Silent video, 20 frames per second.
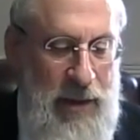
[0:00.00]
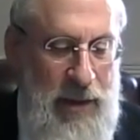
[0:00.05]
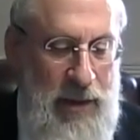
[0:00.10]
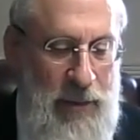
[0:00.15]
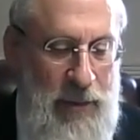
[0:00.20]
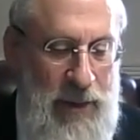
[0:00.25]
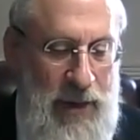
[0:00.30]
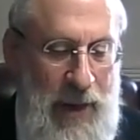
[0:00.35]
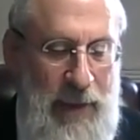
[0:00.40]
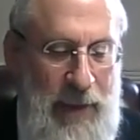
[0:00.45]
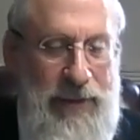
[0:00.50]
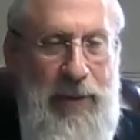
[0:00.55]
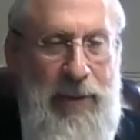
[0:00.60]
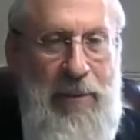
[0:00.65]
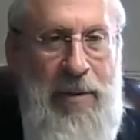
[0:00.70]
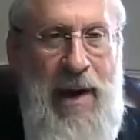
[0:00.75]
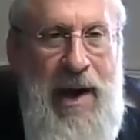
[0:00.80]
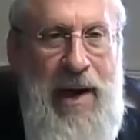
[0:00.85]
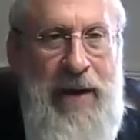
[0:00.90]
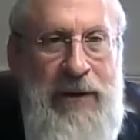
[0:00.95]
when it comes to
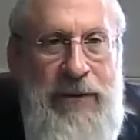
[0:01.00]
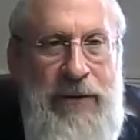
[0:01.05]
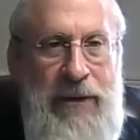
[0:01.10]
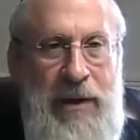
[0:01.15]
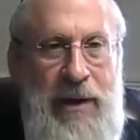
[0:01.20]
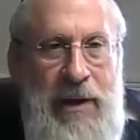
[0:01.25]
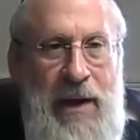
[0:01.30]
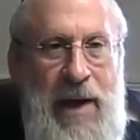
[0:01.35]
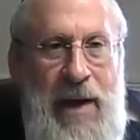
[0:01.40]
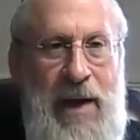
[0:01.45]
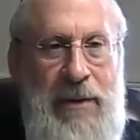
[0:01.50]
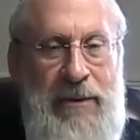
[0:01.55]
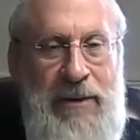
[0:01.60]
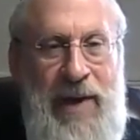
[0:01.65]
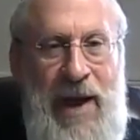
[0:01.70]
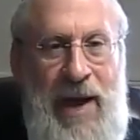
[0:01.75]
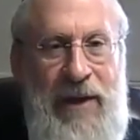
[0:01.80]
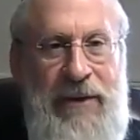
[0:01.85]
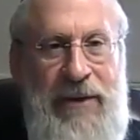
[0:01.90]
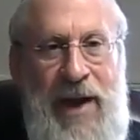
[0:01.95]
pas, the
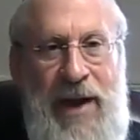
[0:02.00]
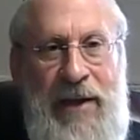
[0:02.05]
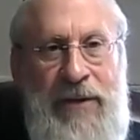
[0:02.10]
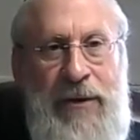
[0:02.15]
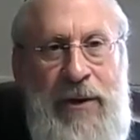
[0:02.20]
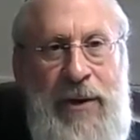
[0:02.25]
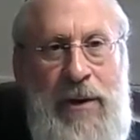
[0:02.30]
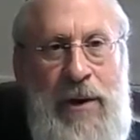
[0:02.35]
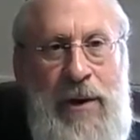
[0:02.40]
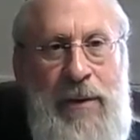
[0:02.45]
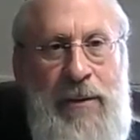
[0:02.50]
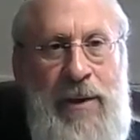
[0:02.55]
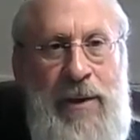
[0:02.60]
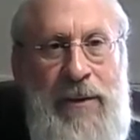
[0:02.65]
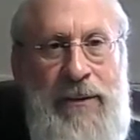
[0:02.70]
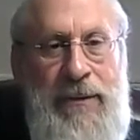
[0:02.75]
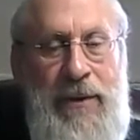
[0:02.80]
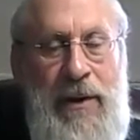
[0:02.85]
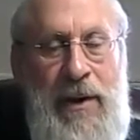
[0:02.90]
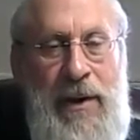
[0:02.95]
Taz adds in a little bit
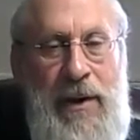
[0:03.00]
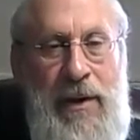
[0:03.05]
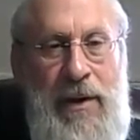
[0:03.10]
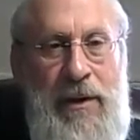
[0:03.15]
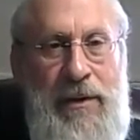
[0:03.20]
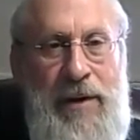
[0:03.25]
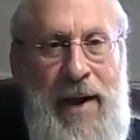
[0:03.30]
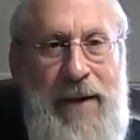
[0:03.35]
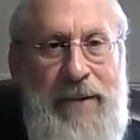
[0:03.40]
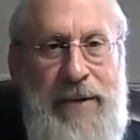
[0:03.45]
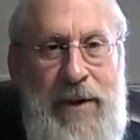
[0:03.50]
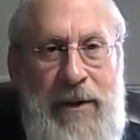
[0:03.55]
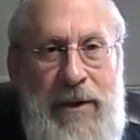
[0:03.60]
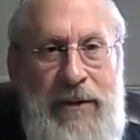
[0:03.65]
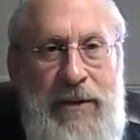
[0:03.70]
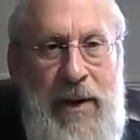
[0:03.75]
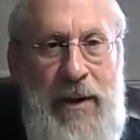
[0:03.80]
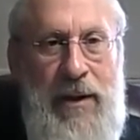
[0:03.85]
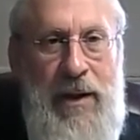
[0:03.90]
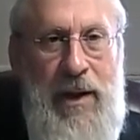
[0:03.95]
of tavlin,
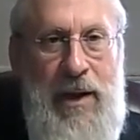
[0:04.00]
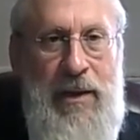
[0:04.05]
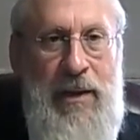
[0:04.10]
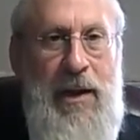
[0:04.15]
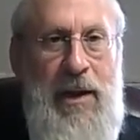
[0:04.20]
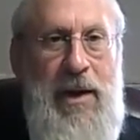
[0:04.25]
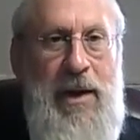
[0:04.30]
saying that